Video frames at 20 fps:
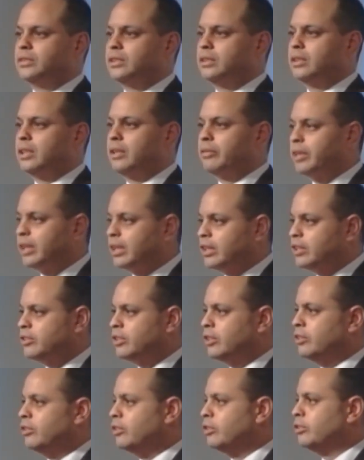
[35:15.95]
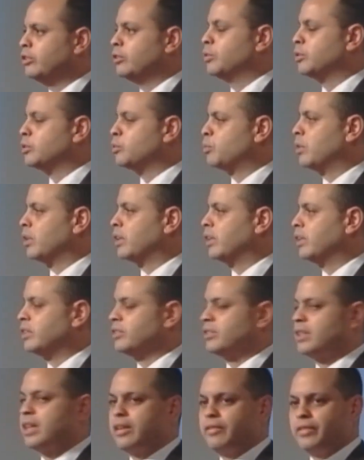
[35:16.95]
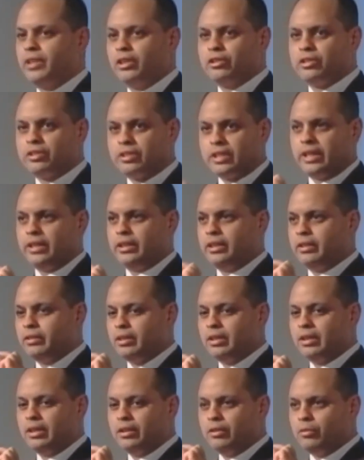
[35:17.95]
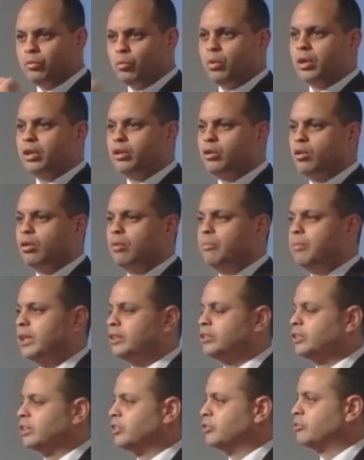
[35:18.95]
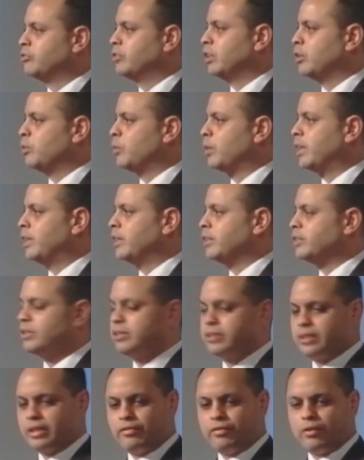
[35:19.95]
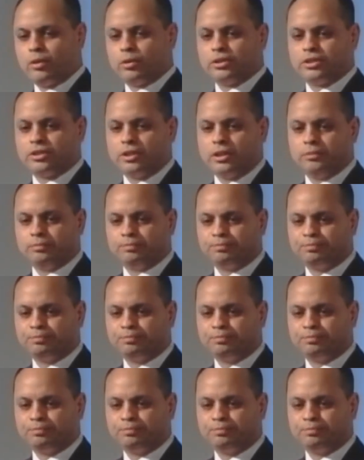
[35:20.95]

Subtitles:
I'm going to continue to do what's working because I have an understanding. One core metric is really what I need to stay focused on.